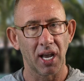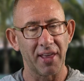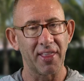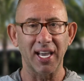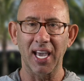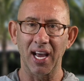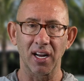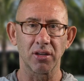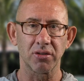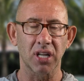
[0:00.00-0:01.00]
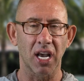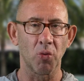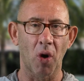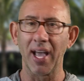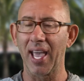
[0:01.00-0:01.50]
And they can't
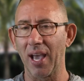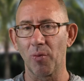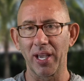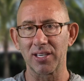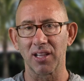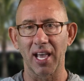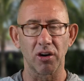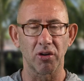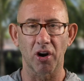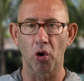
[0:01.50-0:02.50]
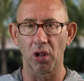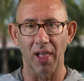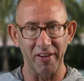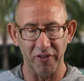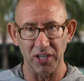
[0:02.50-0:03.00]
understand why 8 weeks later their whole
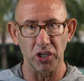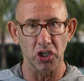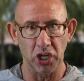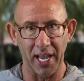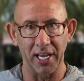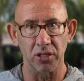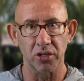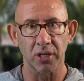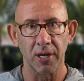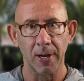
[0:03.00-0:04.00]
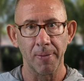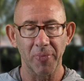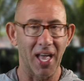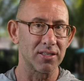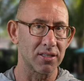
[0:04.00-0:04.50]
life hasn't changed.
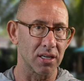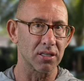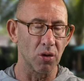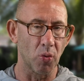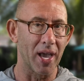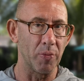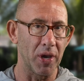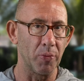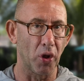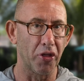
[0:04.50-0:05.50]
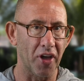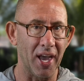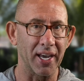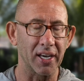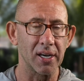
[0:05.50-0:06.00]
That's just the way people
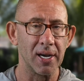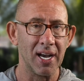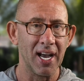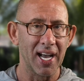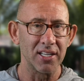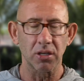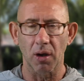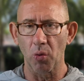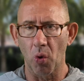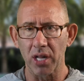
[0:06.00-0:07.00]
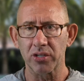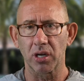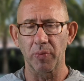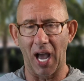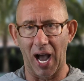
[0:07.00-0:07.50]
think. And so I want you
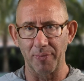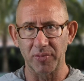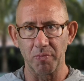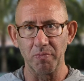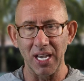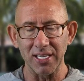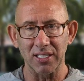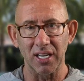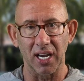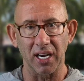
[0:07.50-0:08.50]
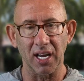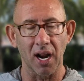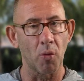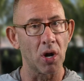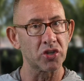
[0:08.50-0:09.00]
to be optimistic and
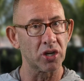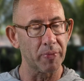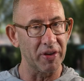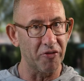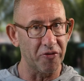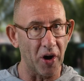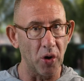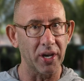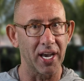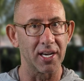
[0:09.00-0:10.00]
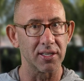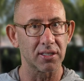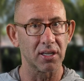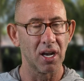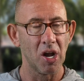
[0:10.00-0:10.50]
I want you to be
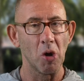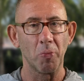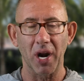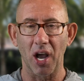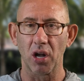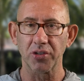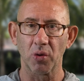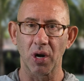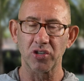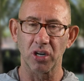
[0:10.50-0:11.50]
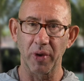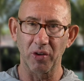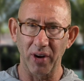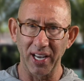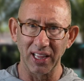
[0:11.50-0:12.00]
focused, but I also want you to be
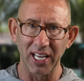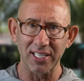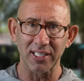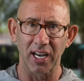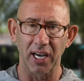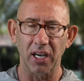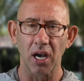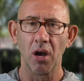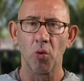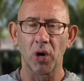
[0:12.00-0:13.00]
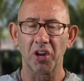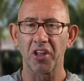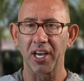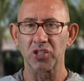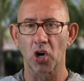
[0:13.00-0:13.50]
realistic when
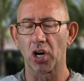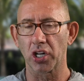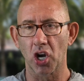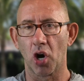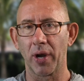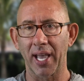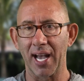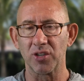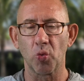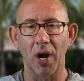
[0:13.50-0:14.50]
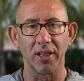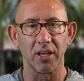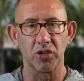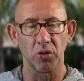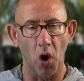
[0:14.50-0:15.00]
things aren't going as well
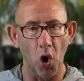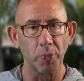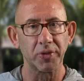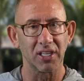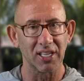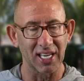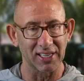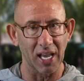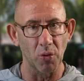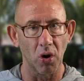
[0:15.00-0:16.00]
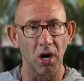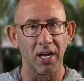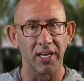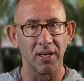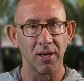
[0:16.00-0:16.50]
as you hoped that they
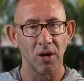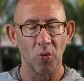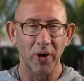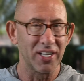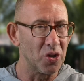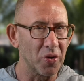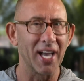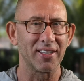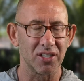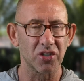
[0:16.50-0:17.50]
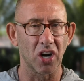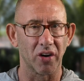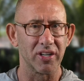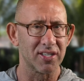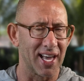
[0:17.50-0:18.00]
would. We do get
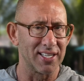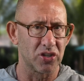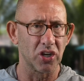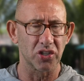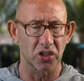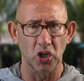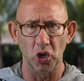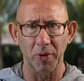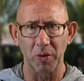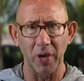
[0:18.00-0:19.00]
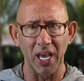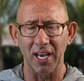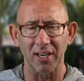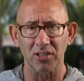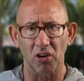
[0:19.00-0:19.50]
discouraged. That's just human
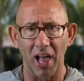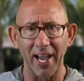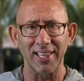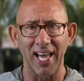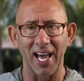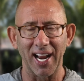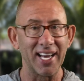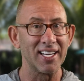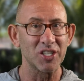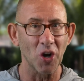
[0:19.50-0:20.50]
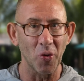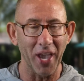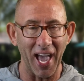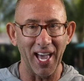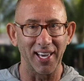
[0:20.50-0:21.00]
beings are like that. And it's
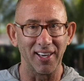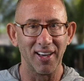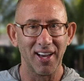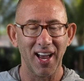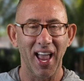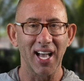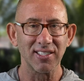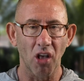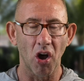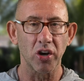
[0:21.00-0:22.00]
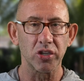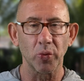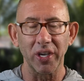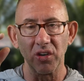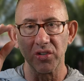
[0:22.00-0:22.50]
okay as long as
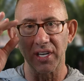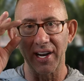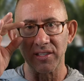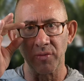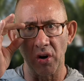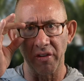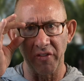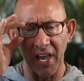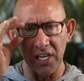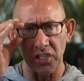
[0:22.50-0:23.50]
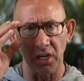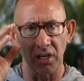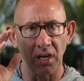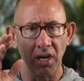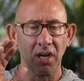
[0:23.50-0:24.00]
we use it as
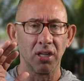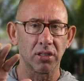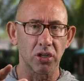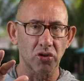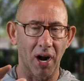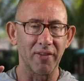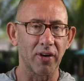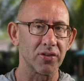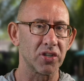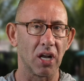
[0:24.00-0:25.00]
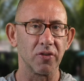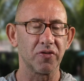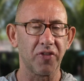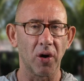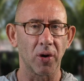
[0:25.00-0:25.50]
motivation to drive ourselves
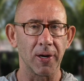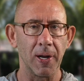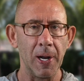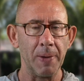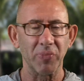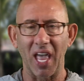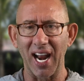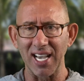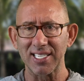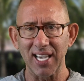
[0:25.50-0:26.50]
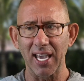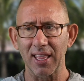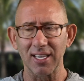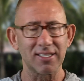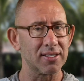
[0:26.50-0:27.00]
forward. And I say
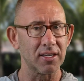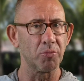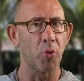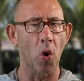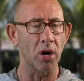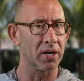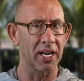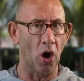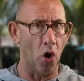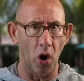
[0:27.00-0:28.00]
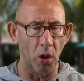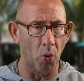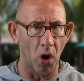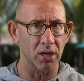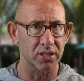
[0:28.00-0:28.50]
this is important in all
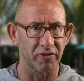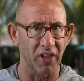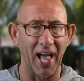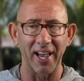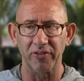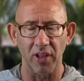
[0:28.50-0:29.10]
walks of life.